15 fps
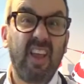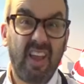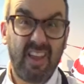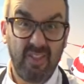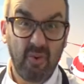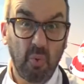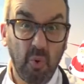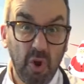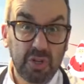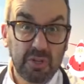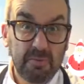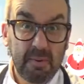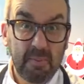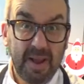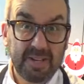in the words of
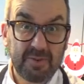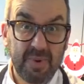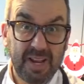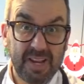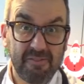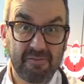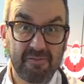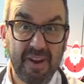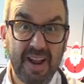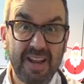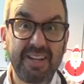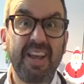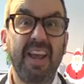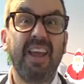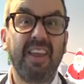my West Walian friend,
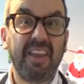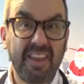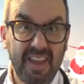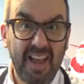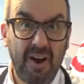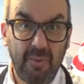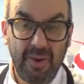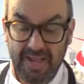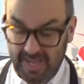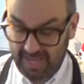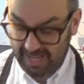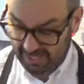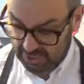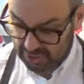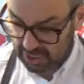cowing
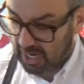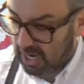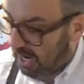lush.